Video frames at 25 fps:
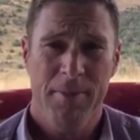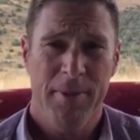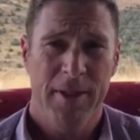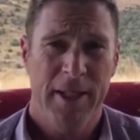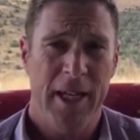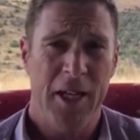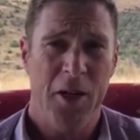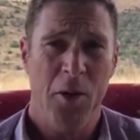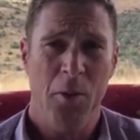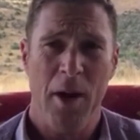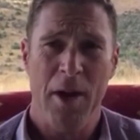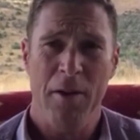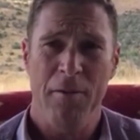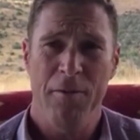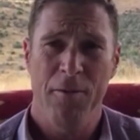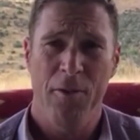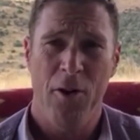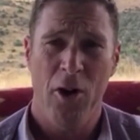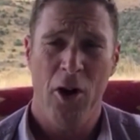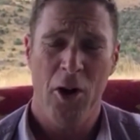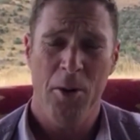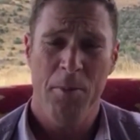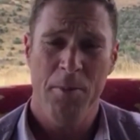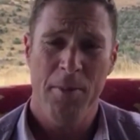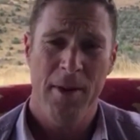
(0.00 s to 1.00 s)
getaway
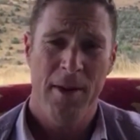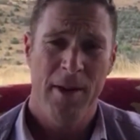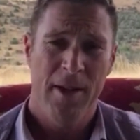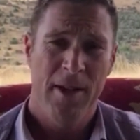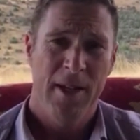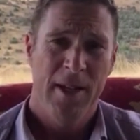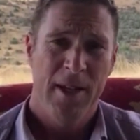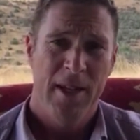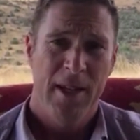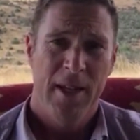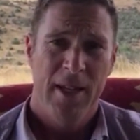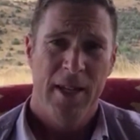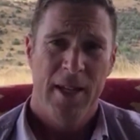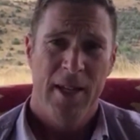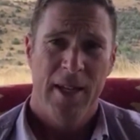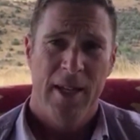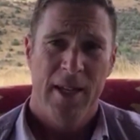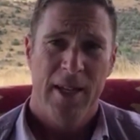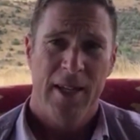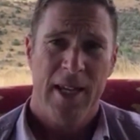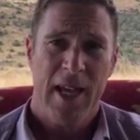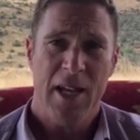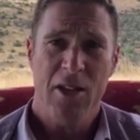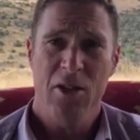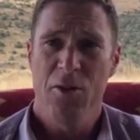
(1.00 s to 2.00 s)
farm,
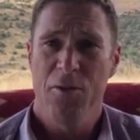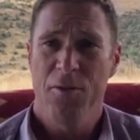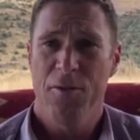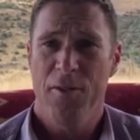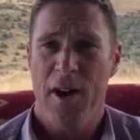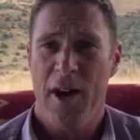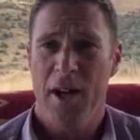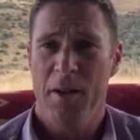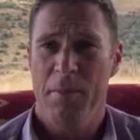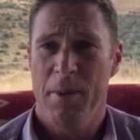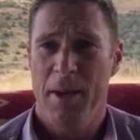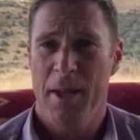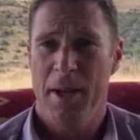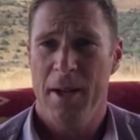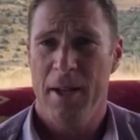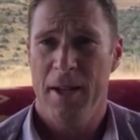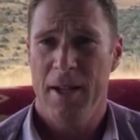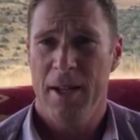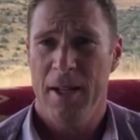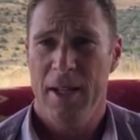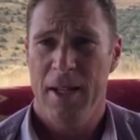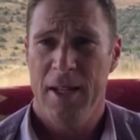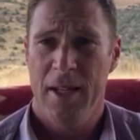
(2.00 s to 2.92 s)
can you find better?